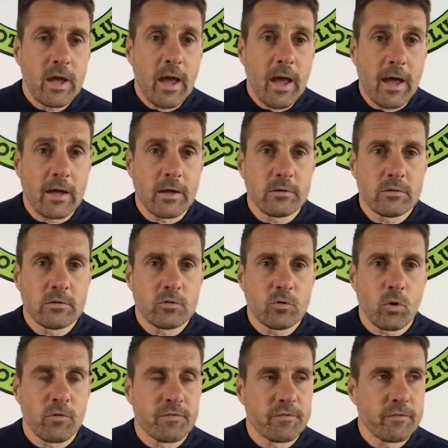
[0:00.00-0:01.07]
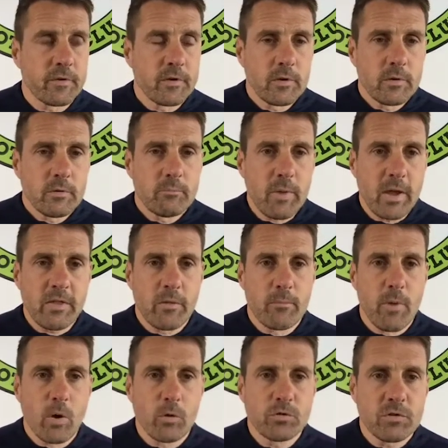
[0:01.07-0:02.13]
and sort of make the
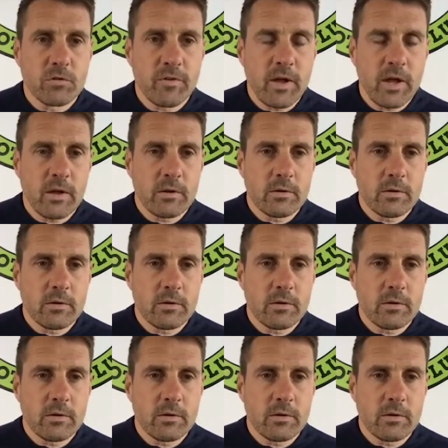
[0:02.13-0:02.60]
most of it.